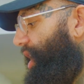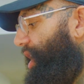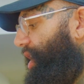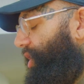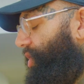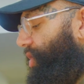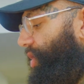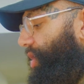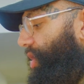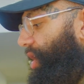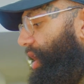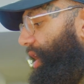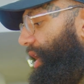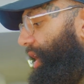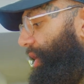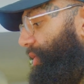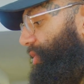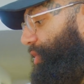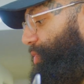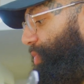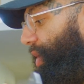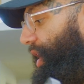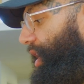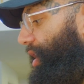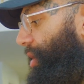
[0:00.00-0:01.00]
haircut and it
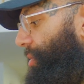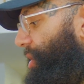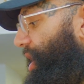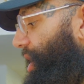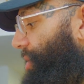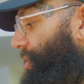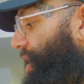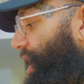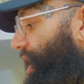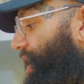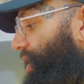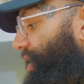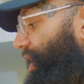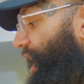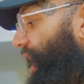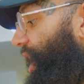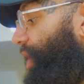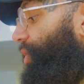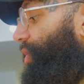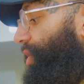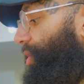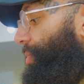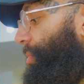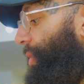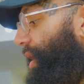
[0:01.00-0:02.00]
was playing on my mind, I
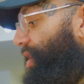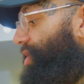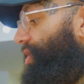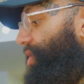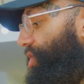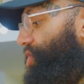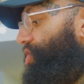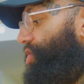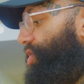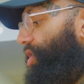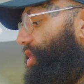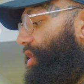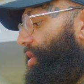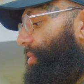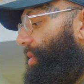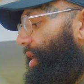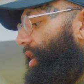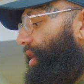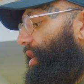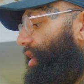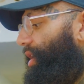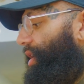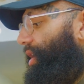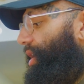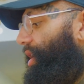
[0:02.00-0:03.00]
would message
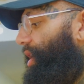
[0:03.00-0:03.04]
Toby